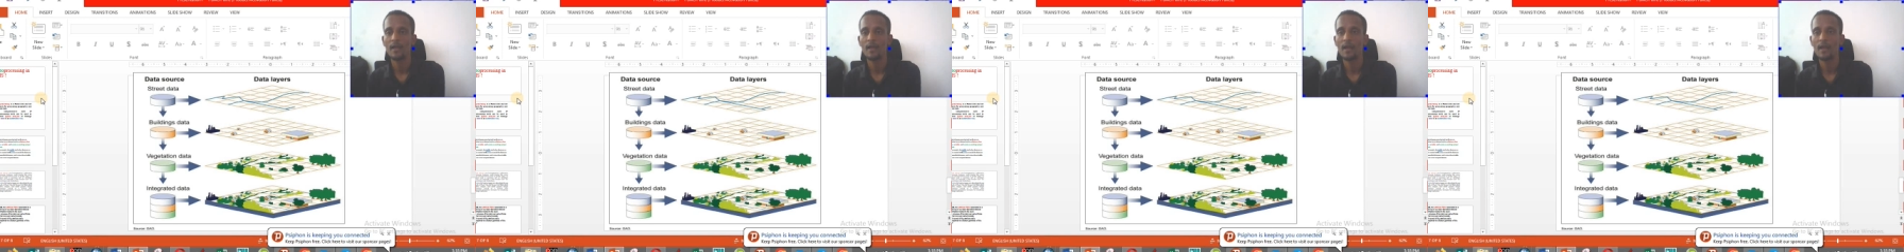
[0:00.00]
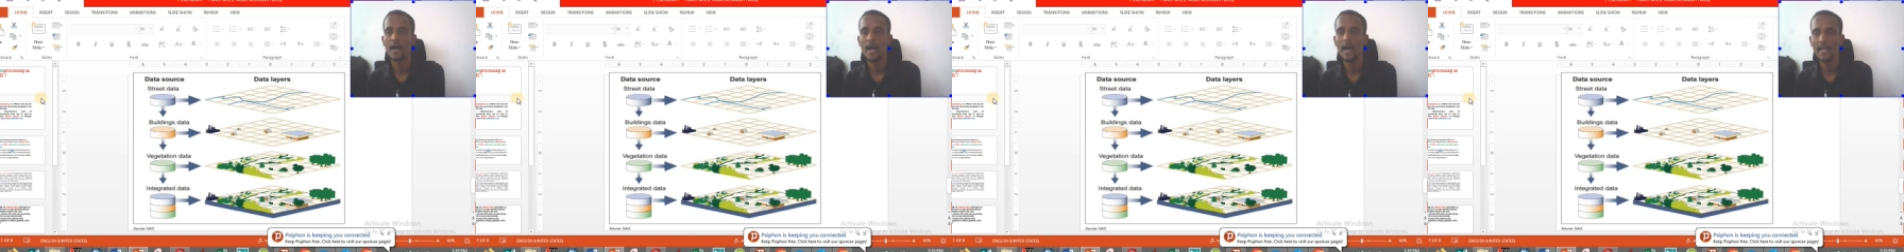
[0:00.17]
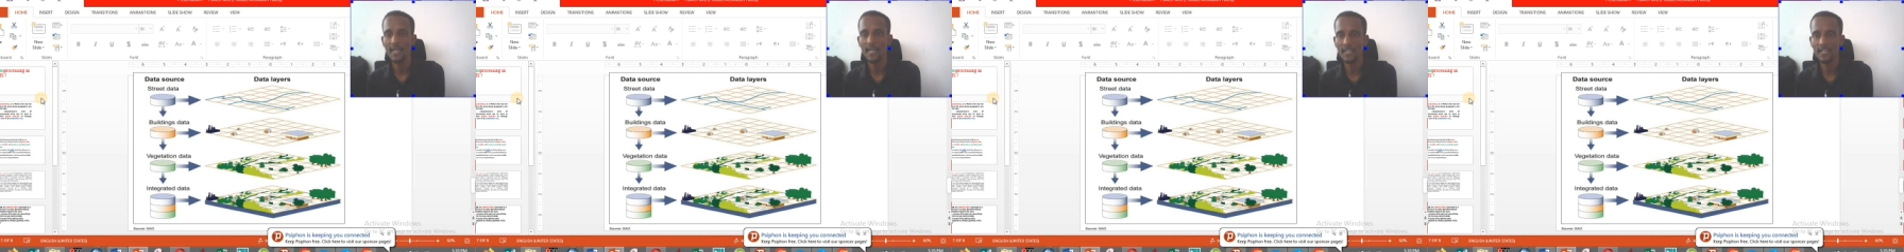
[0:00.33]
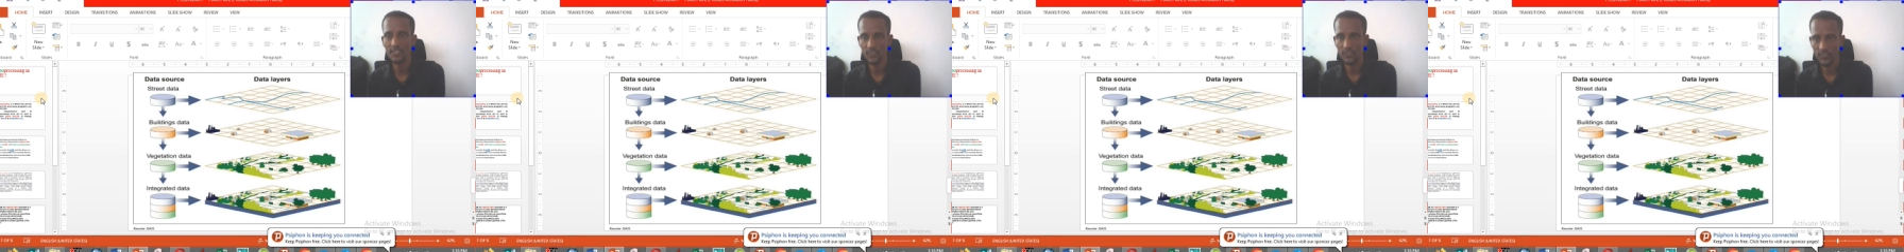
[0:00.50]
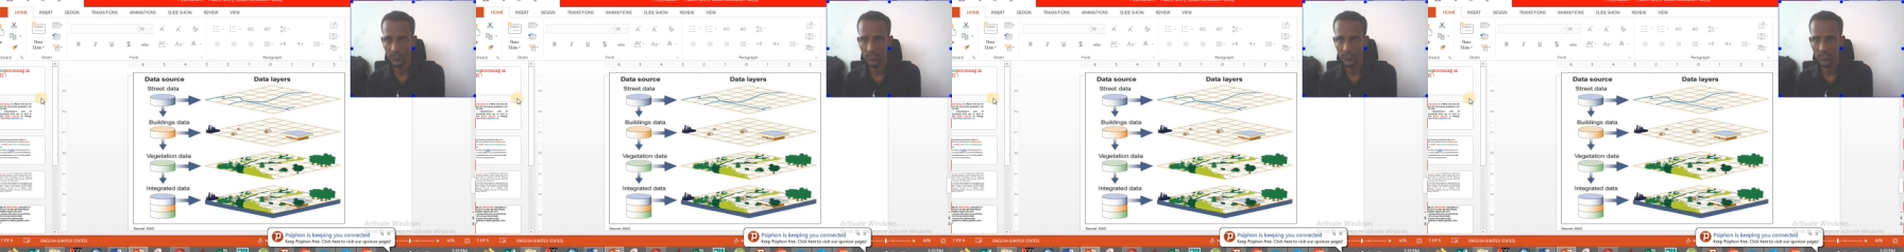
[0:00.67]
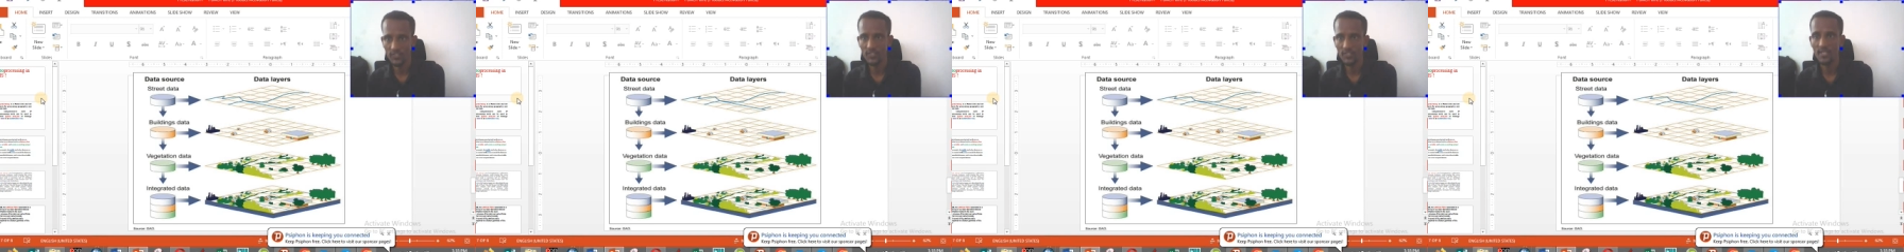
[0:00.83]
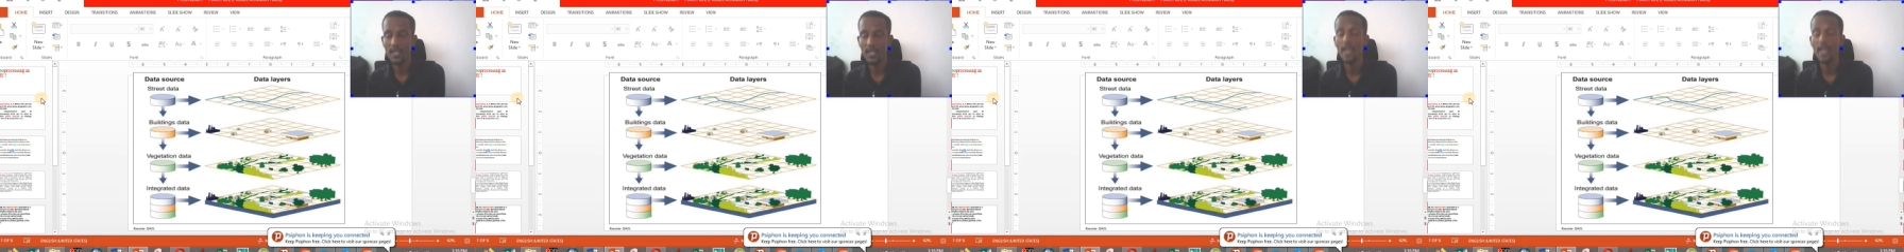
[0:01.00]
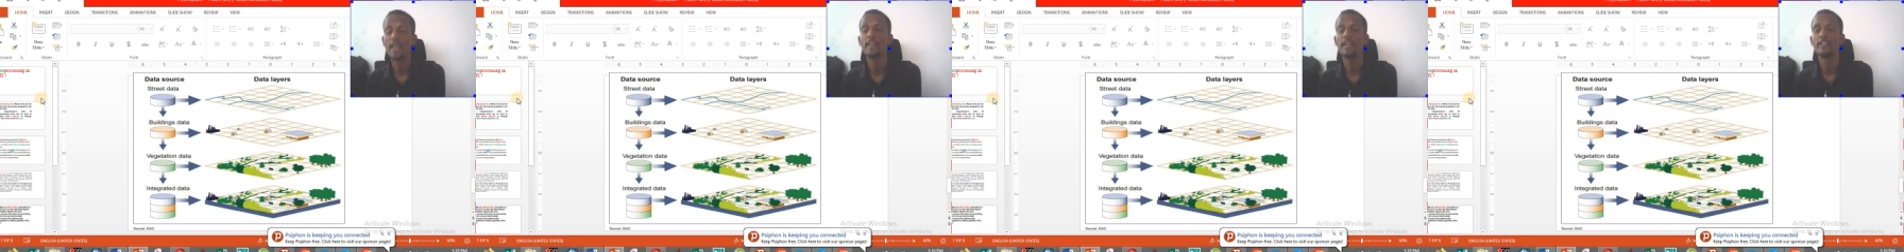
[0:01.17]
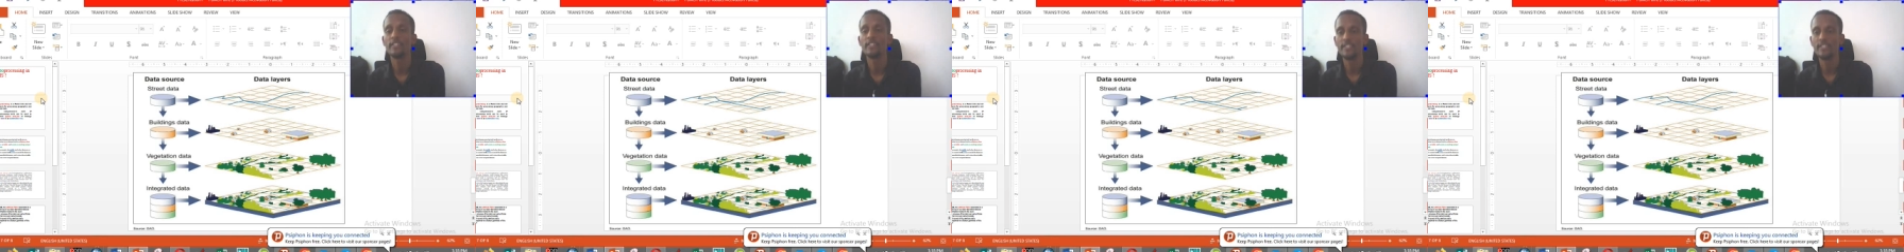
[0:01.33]
analysis
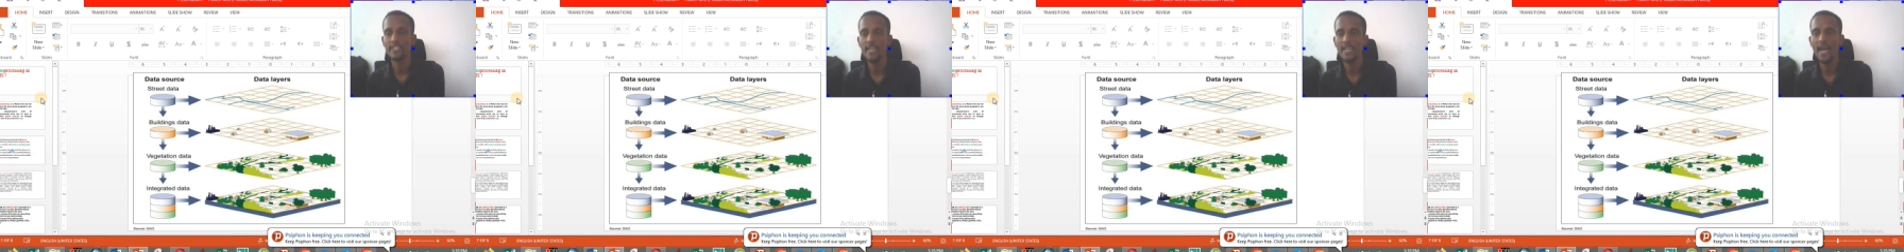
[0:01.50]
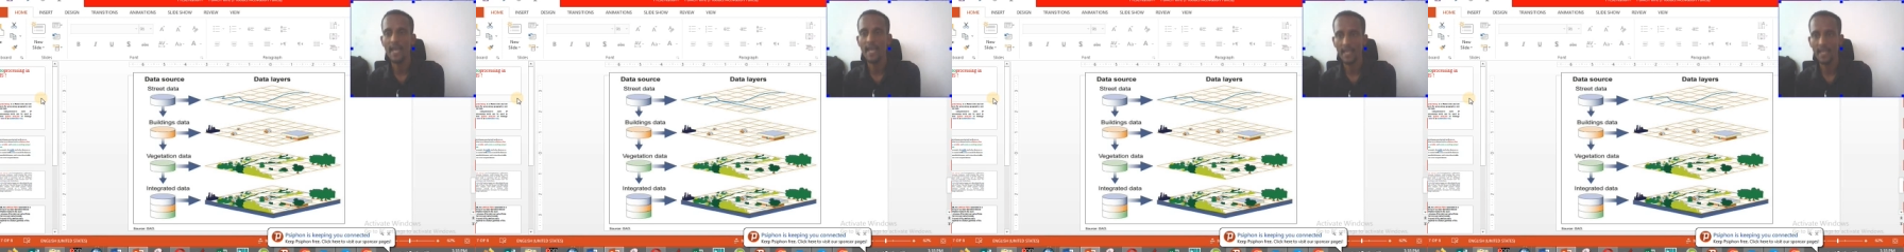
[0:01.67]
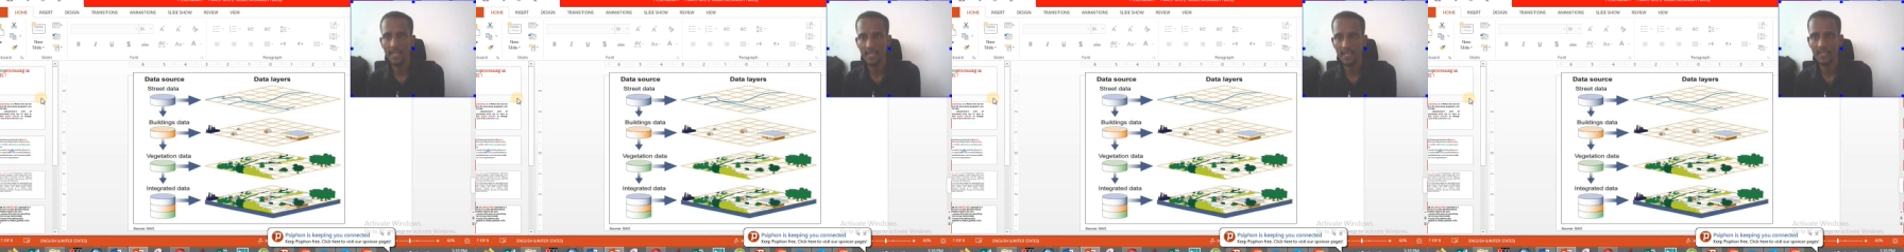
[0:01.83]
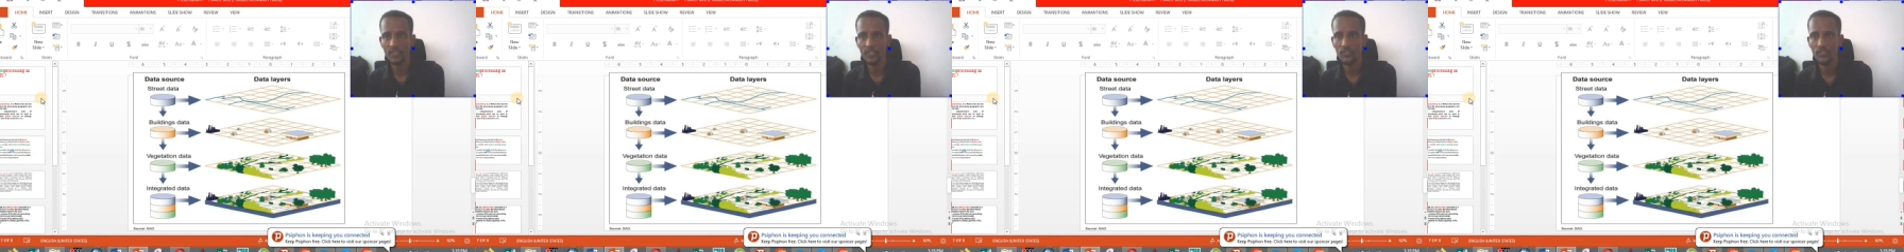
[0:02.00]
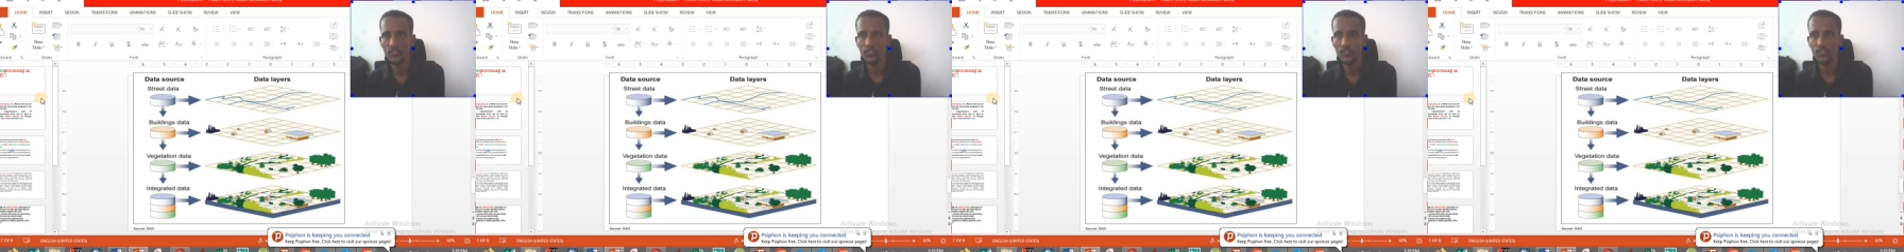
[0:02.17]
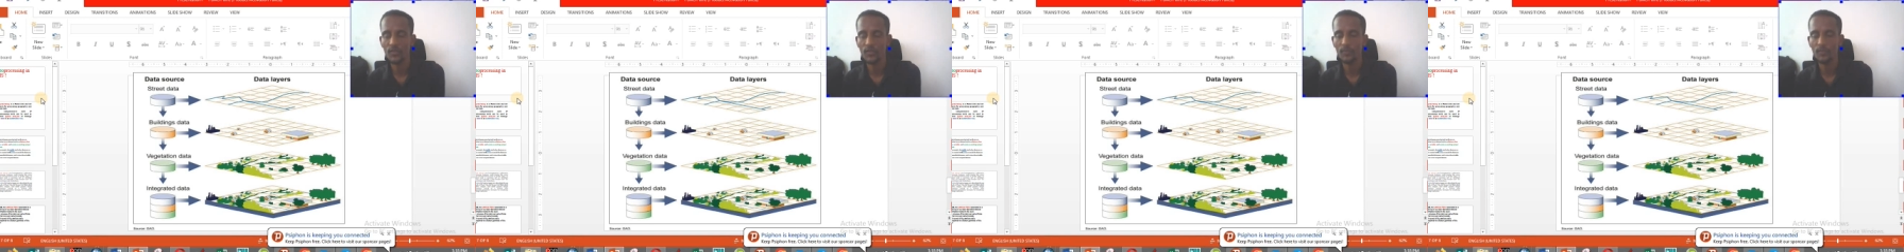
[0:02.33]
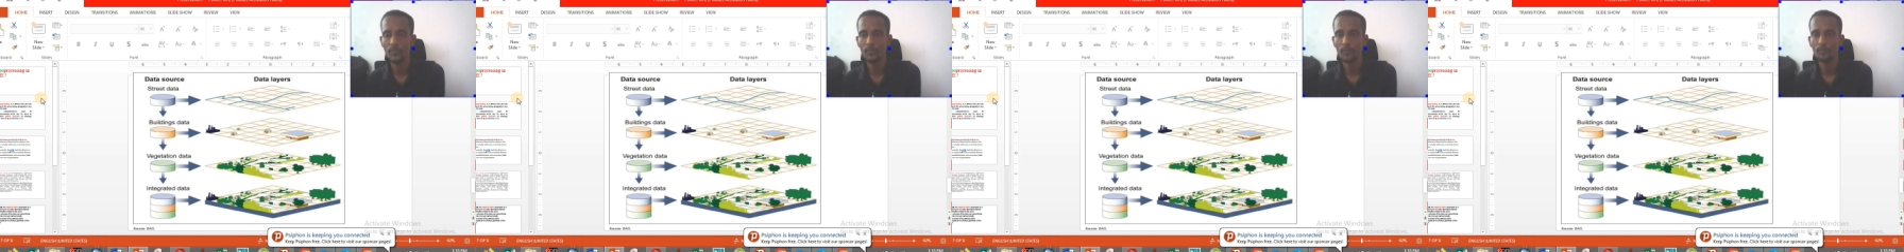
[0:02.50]
in GIS